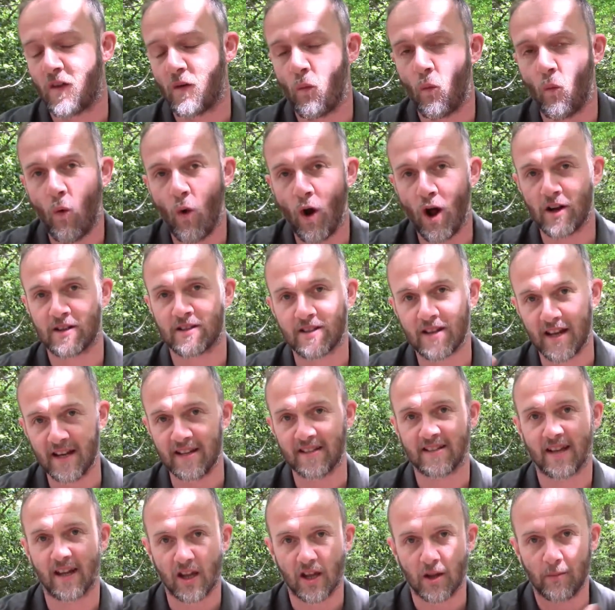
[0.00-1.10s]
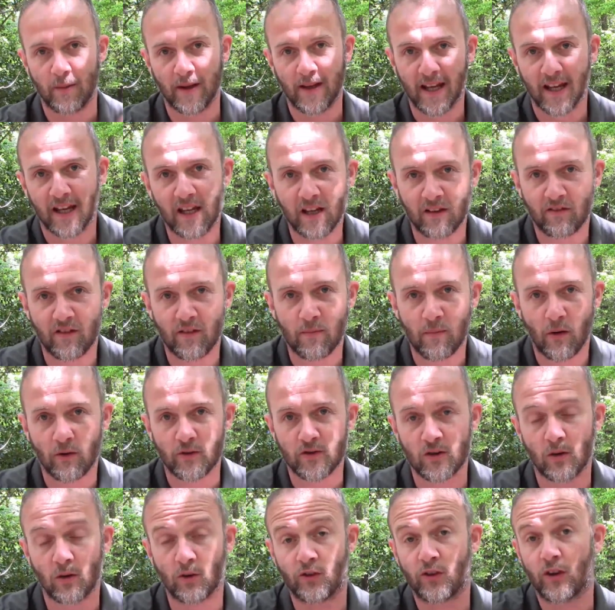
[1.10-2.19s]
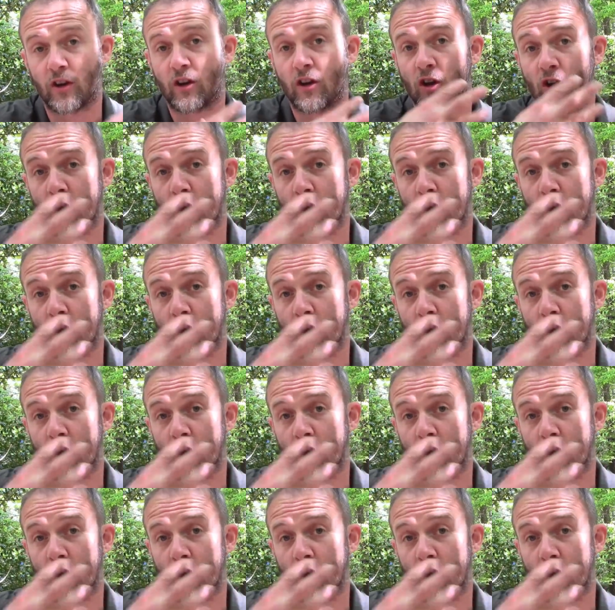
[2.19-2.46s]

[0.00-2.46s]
the words that he said at the beginning of the module to